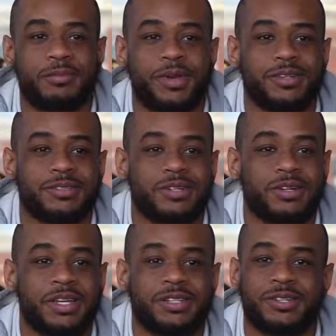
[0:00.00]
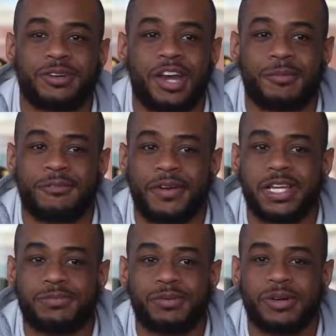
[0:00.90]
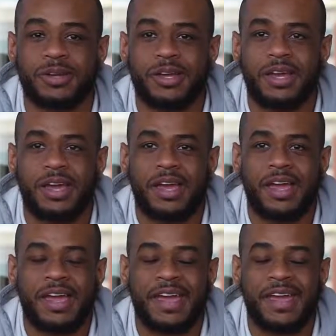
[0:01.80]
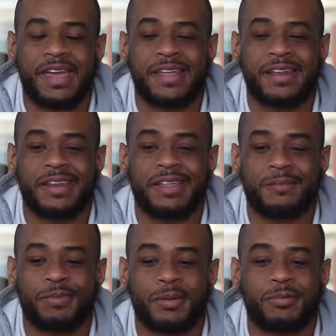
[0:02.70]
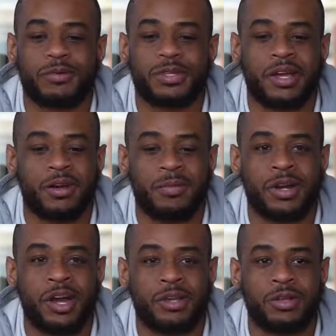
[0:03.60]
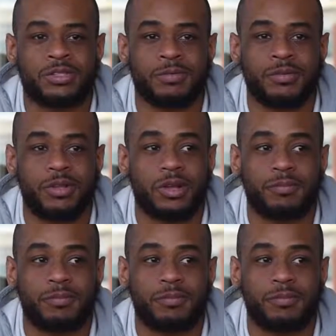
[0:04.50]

pictures on Instagram or Facebook, and people was like, oh my God, you look